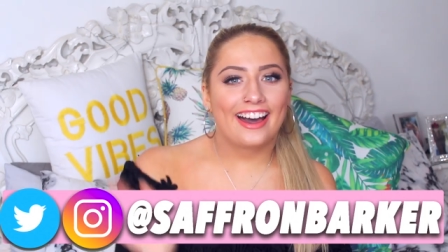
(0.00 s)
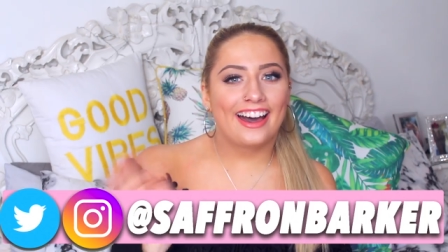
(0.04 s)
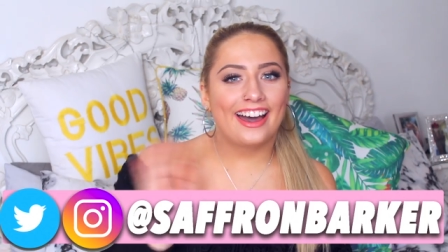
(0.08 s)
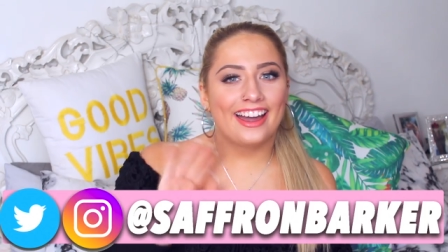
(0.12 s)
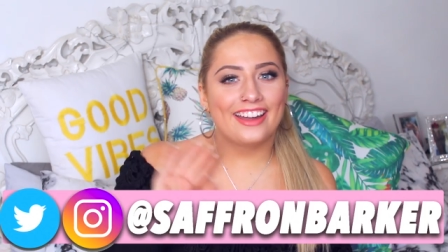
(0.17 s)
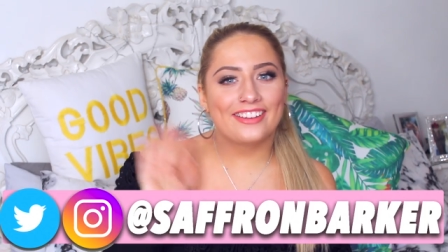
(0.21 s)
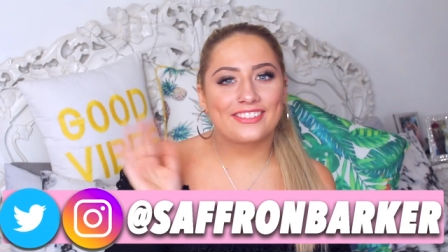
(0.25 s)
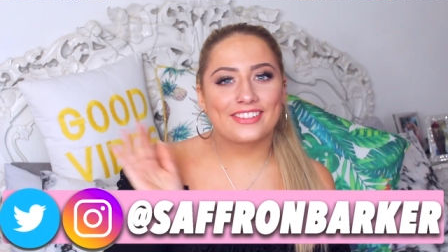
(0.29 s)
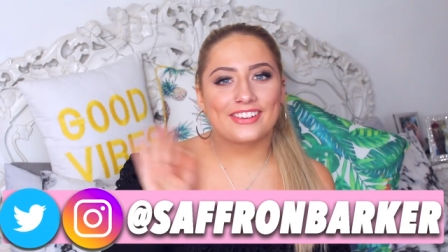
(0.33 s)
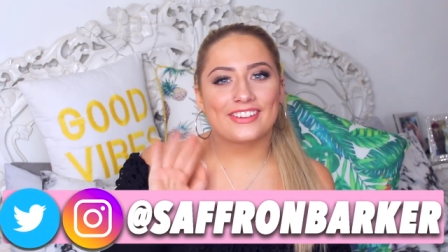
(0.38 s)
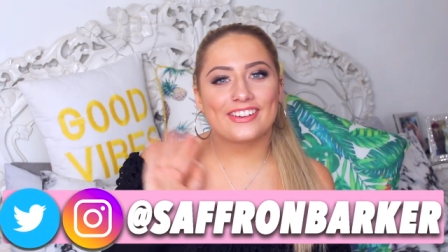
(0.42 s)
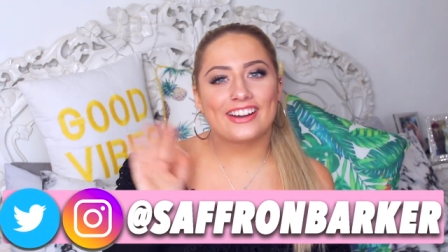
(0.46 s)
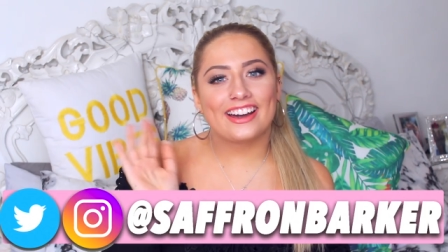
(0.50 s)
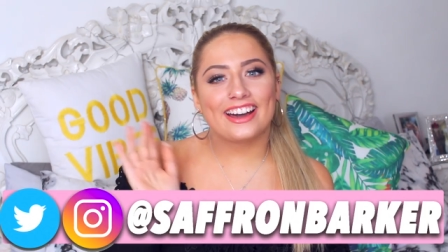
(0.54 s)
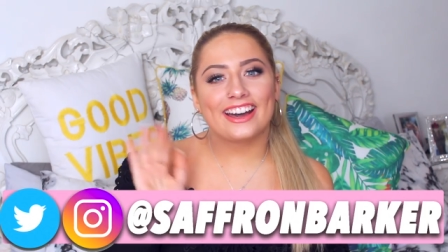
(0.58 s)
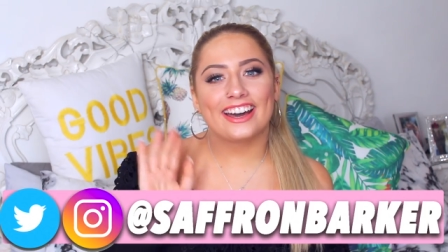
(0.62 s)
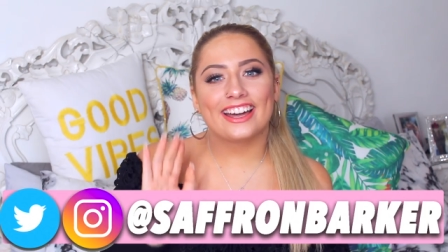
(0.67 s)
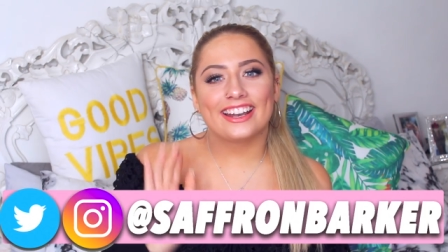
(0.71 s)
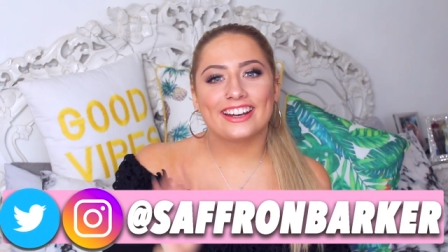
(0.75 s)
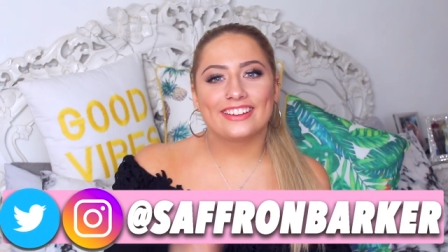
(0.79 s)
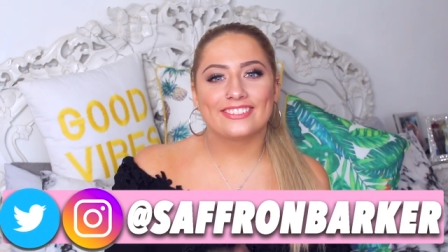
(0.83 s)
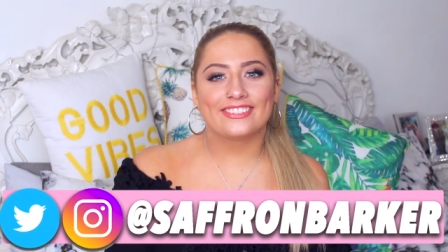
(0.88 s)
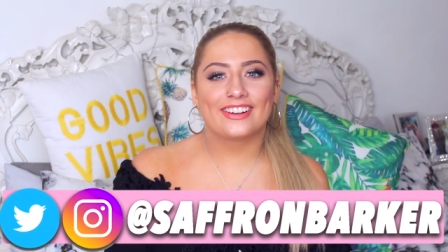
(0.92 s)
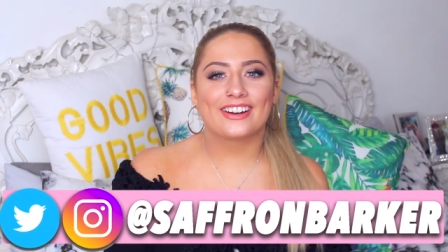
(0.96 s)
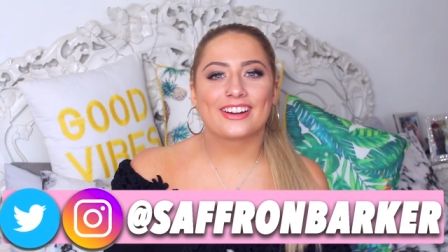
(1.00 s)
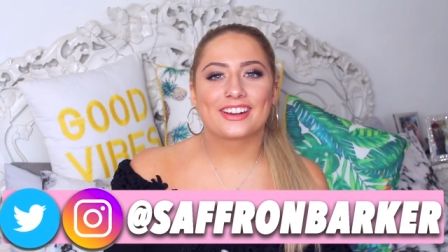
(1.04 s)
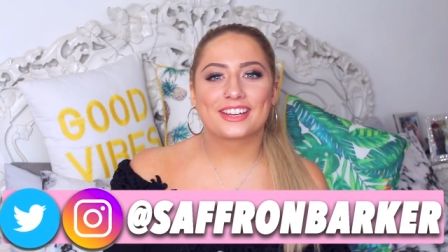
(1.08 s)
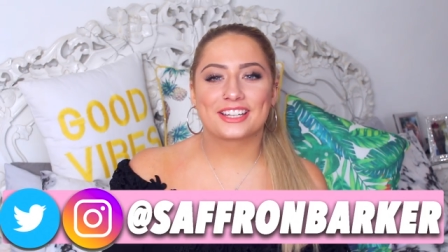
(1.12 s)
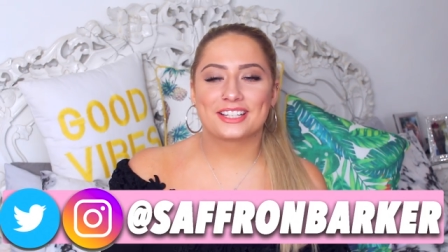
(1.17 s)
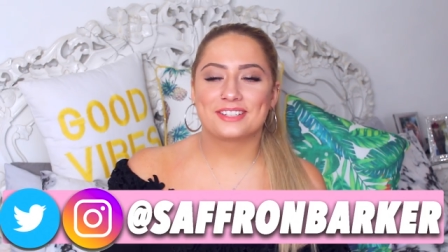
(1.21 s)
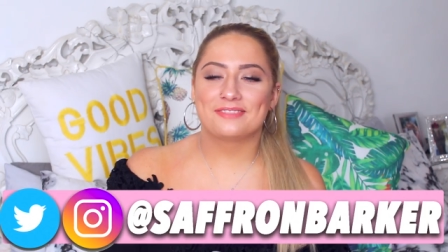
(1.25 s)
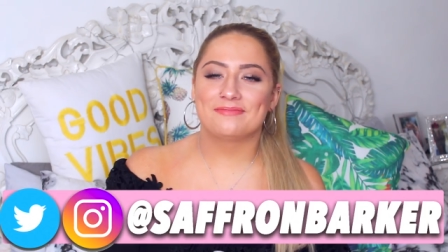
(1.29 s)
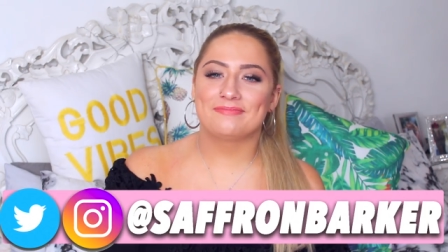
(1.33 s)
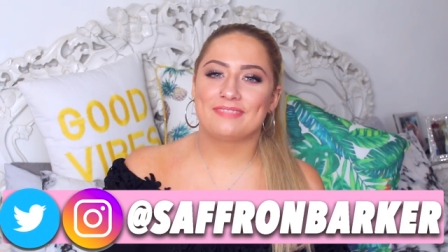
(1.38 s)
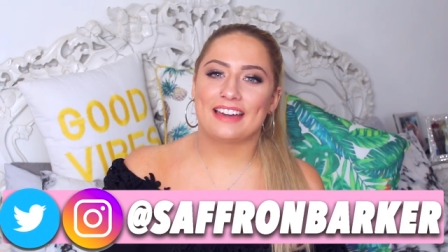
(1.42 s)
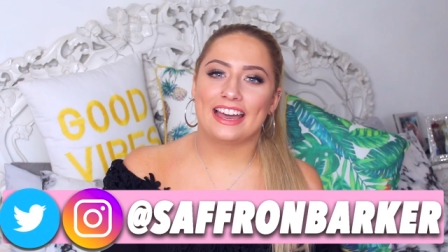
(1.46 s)
Hi everyone,
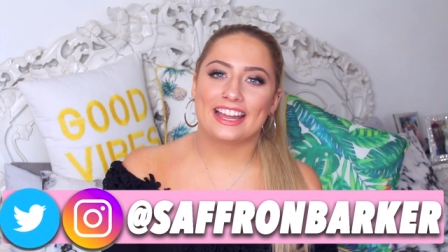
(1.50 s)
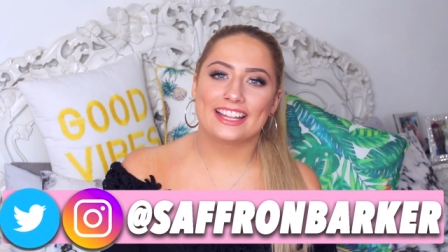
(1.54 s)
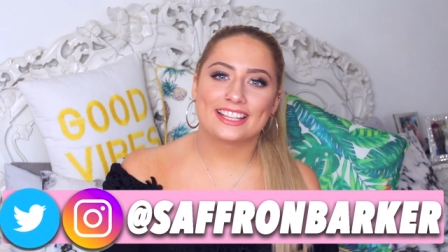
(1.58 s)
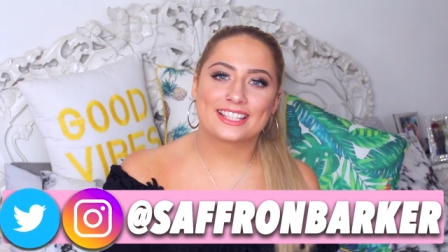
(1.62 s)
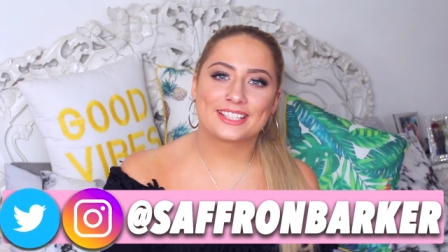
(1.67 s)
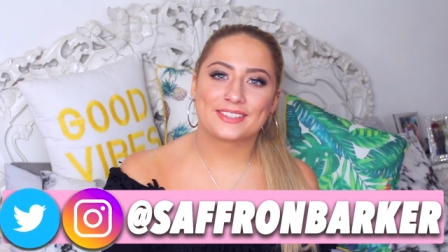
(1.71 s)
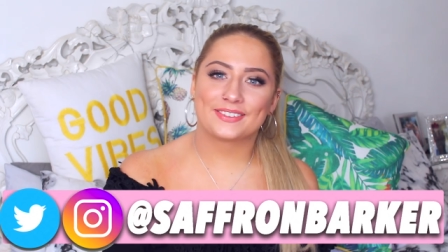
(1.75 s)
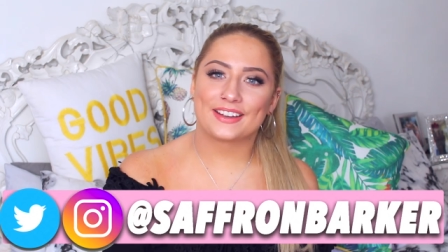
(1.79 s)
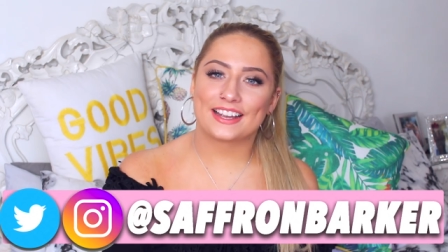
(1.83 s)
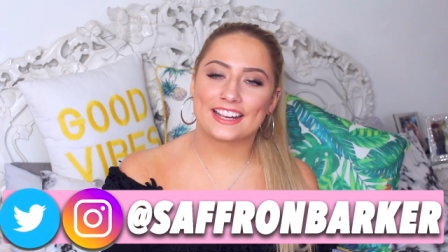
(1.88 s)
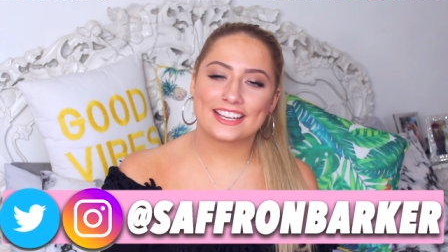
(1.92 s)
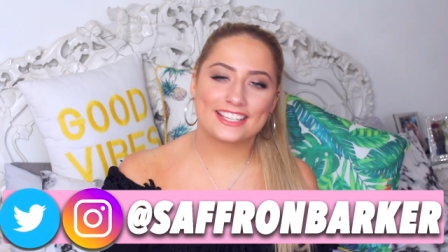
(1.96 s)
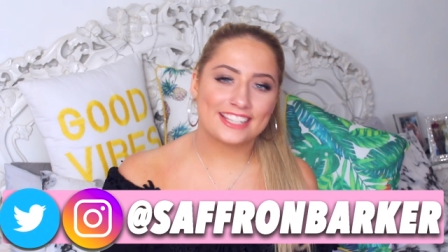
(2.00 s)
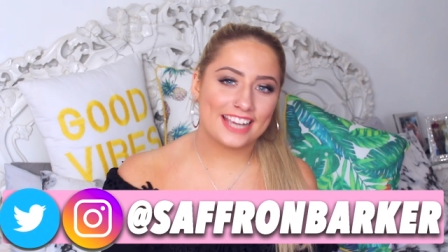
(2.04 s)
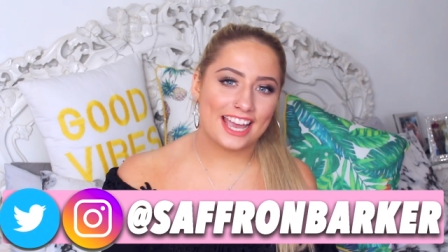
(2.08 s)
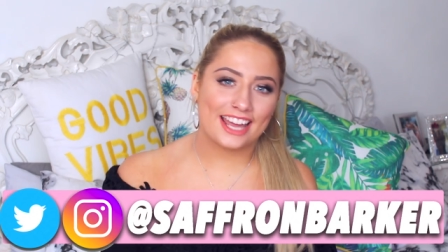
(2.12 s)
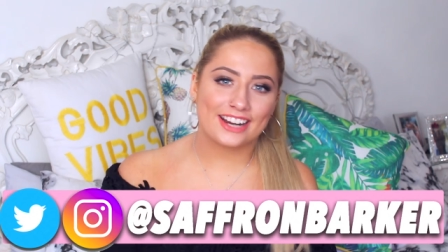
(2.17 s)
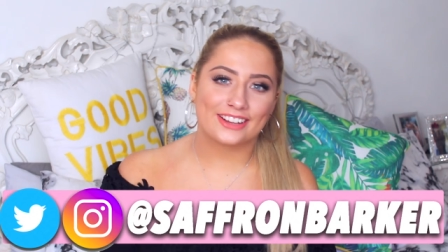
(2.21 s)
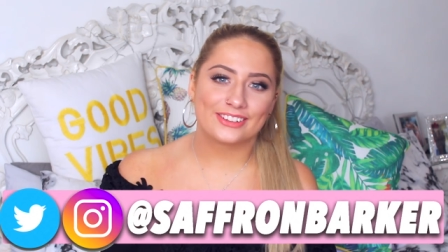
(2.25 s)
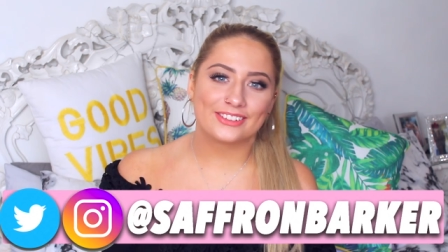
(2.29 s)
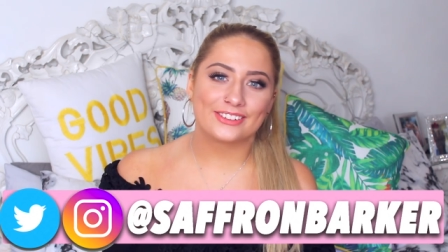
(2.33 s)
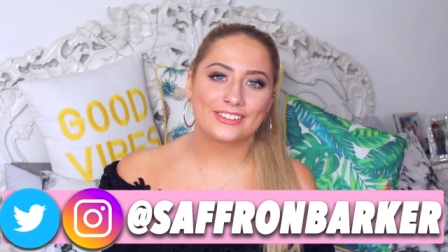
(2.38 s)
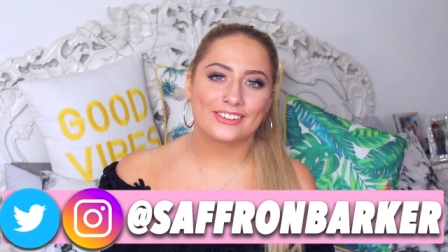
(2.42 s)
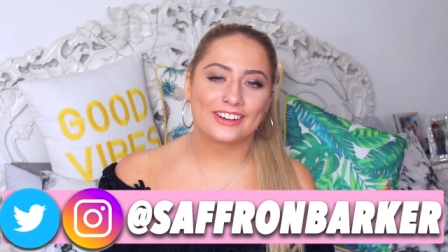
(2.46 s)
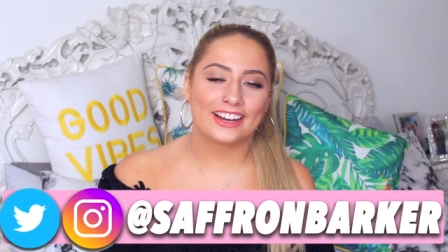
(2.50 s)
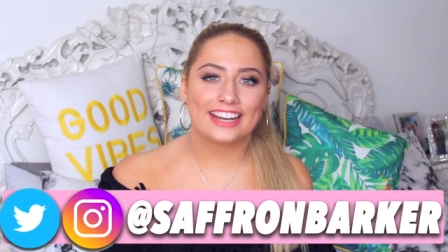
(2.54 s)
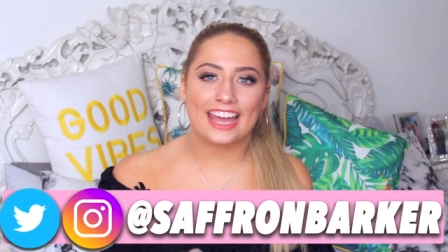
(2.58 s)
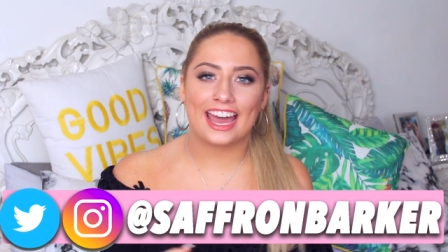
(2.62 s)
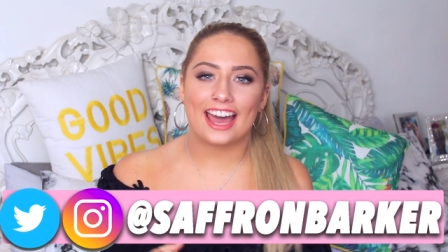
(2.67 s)
welcome back to my channel.